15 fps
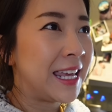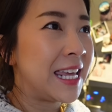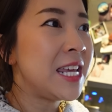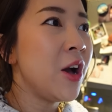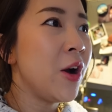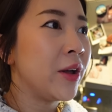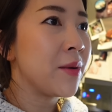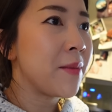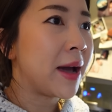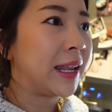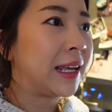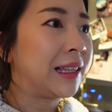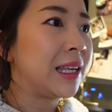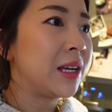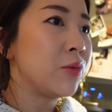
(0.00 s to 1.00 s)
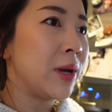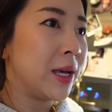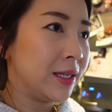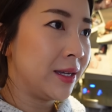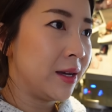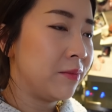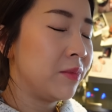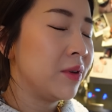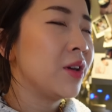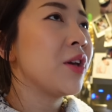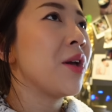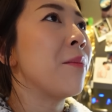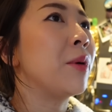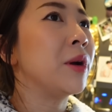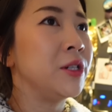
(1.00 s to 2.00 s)
he automatically wakes up
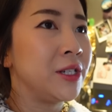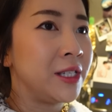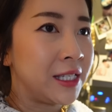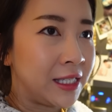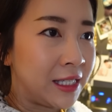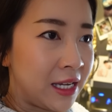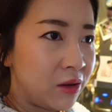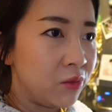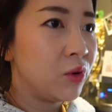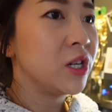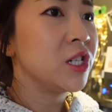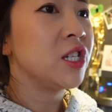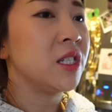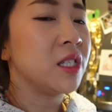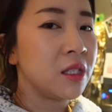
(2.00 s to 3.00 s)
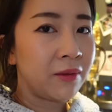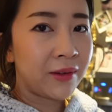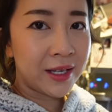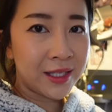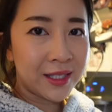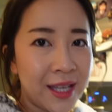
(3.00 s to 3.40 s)
brushes his teeth, washes his face,